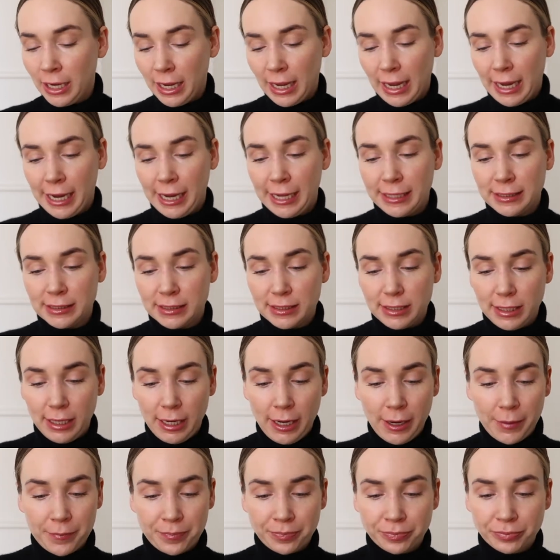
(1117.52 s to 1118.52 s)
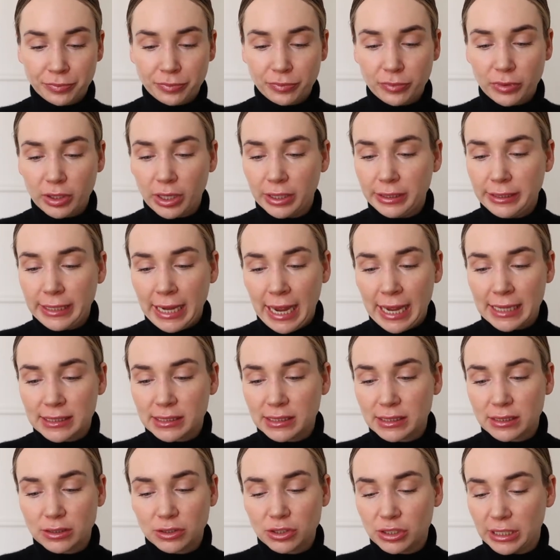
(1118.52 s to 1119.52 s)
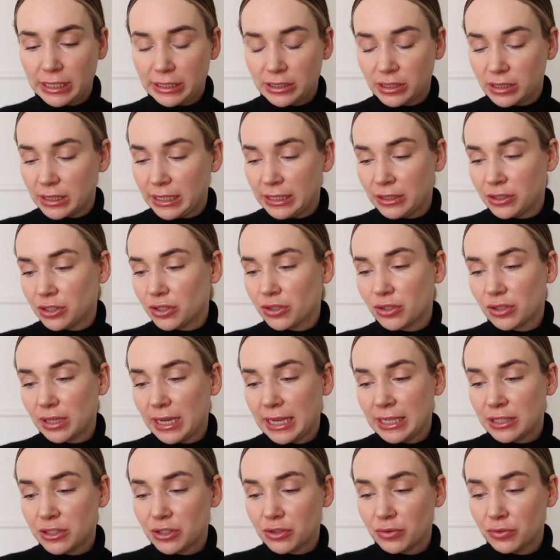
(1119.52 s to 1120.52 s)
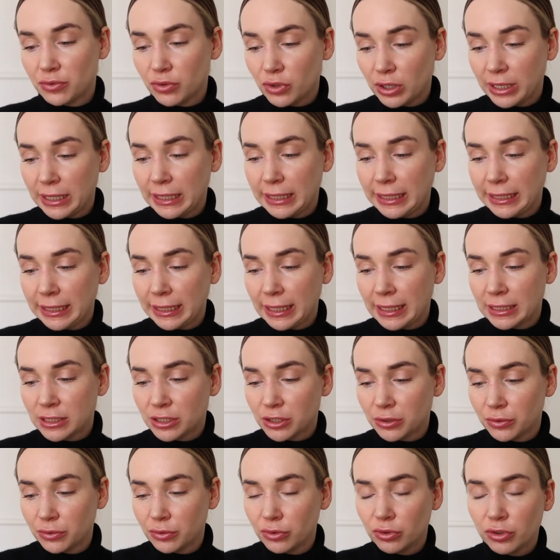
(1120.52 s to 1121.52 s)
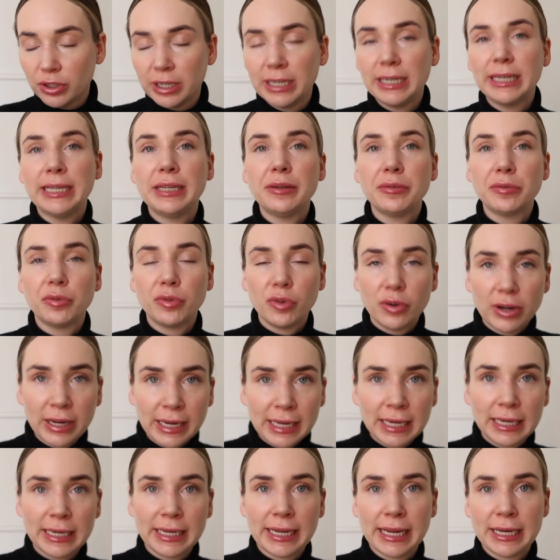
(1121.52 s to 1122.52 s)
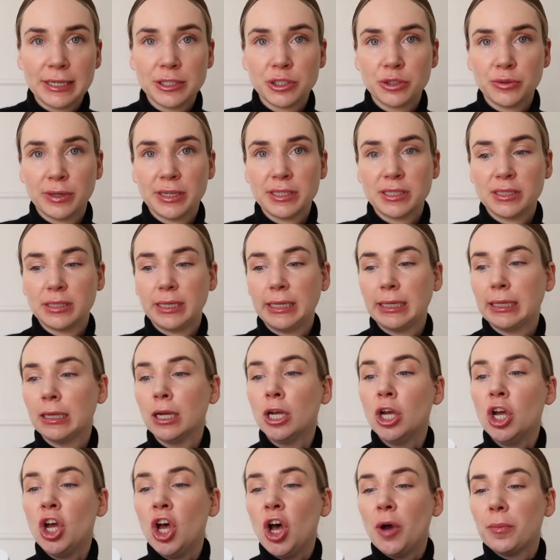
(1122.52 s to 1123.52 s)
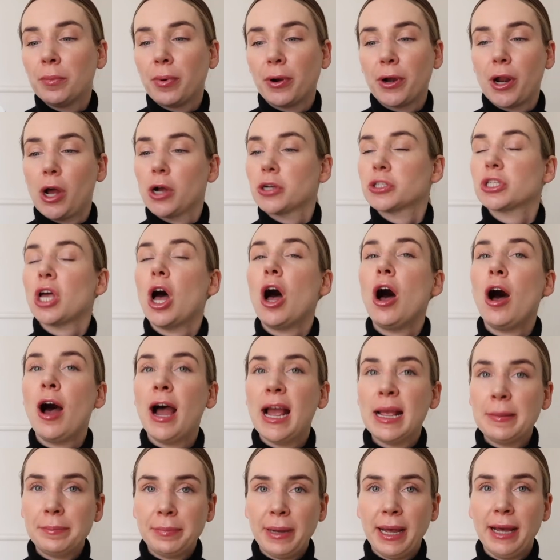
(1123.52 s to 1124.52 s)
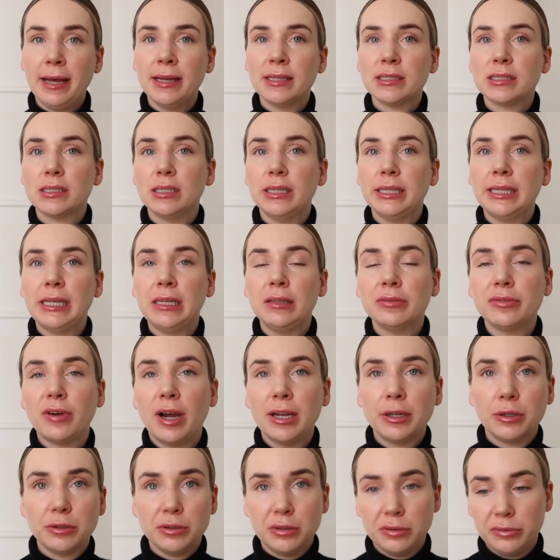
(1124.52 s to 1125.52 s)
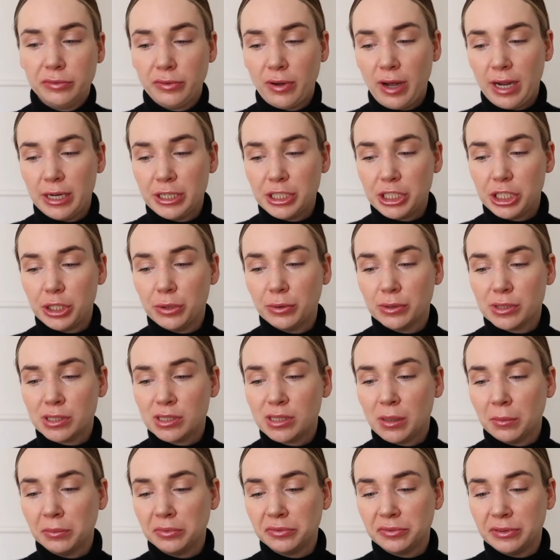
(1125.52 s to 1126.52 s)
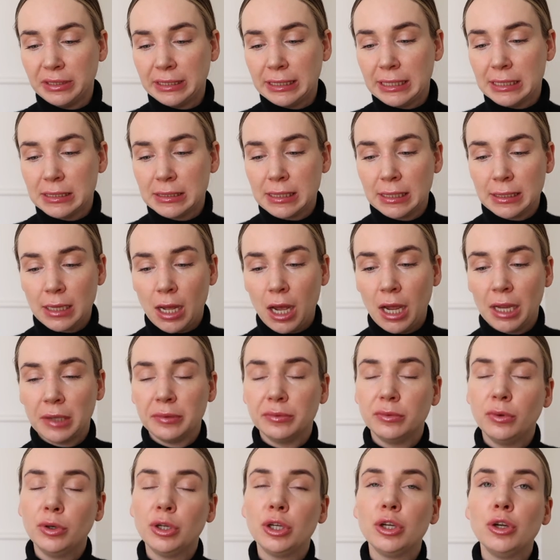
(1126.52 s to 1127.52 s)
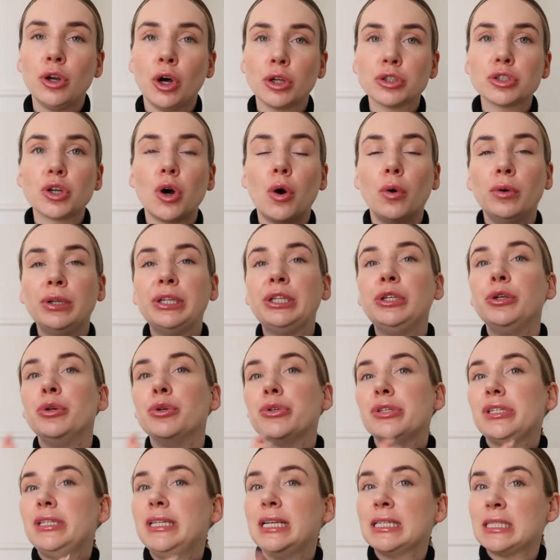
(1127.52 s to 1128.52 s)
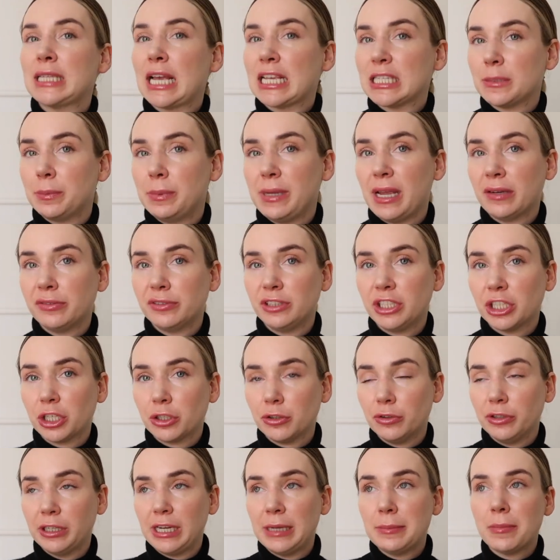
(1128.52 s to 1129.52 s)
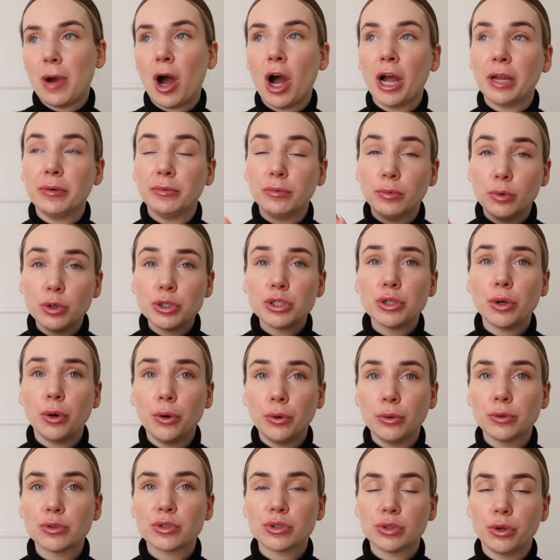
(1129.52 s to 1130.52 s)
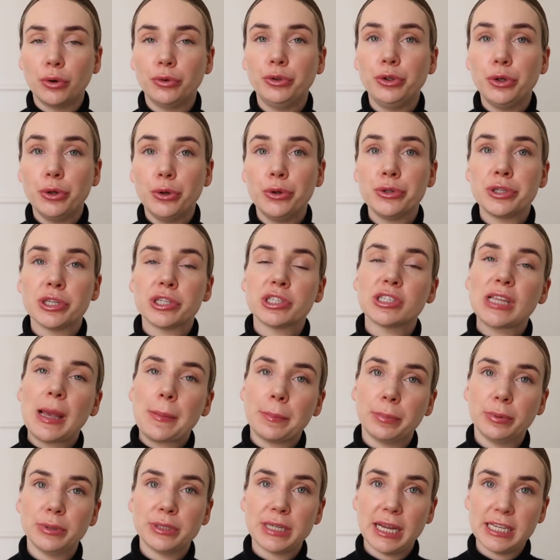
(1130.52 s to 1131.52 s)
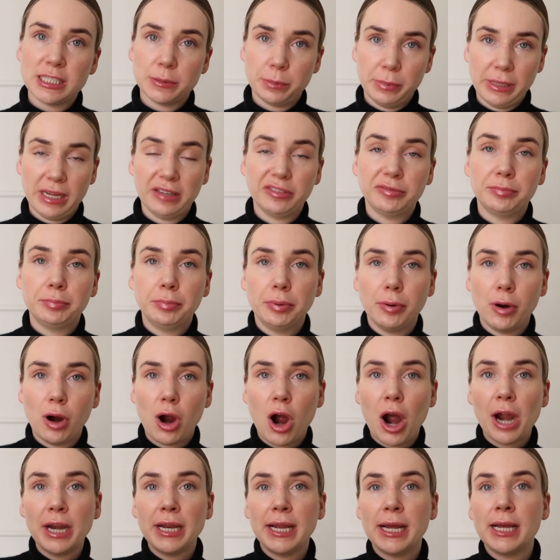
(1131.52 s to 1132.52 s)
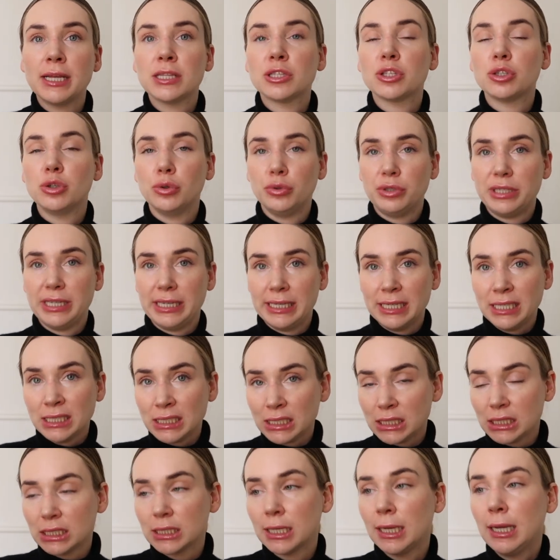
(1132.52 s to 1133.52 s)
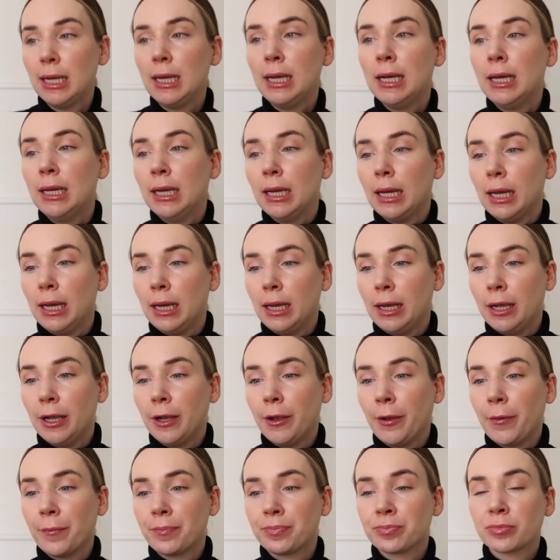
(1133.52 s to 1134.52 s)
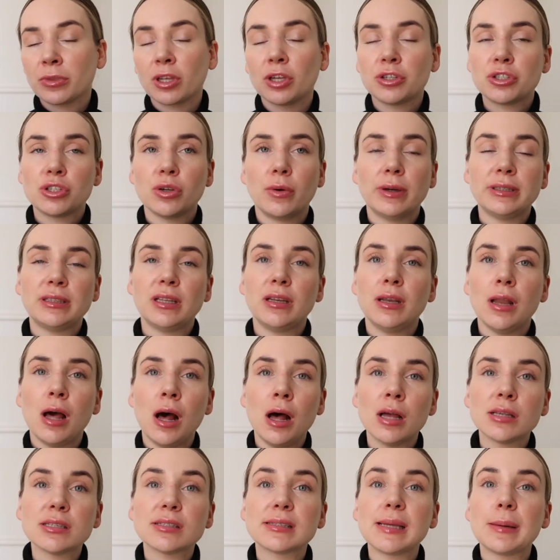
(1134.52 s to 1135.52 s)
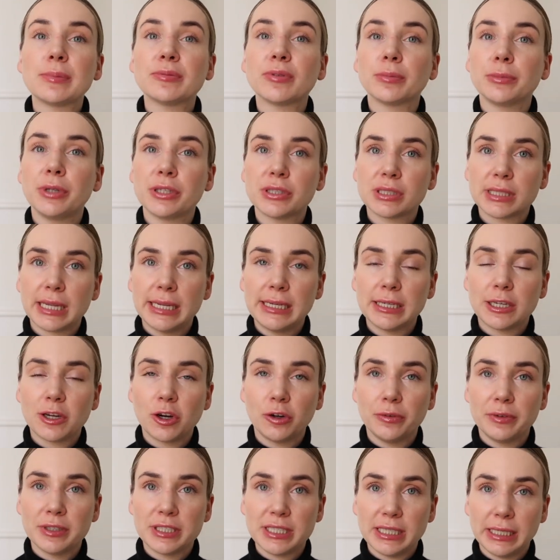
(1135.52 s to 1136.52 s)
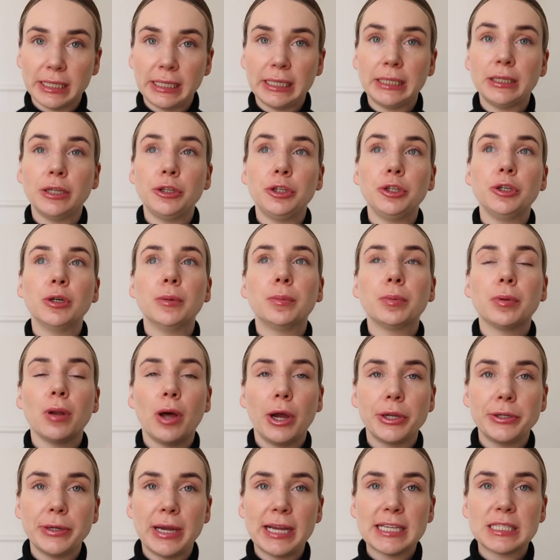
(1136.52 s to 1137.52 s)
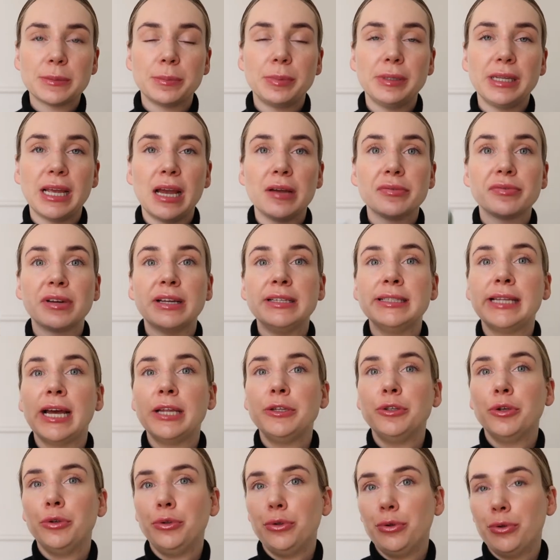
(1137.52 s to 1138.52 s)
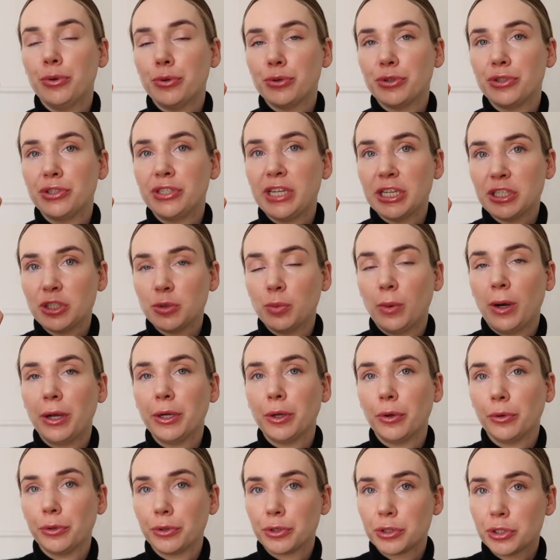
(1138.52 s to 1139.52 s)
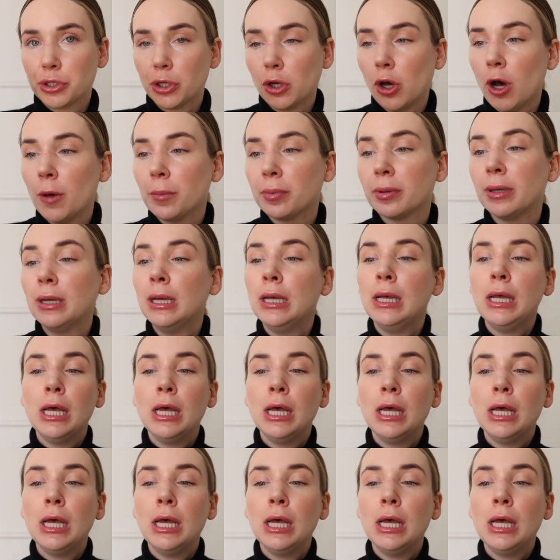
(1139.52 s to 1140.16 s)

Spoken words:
And yes, it's a really interesting product. I personally, if I could advise you on something, is that I would not only use this SPF in the cream, I would also use a separate SPF prior to this. So at the last step from your skincare routine, you apply your SPF and then you use this one on top.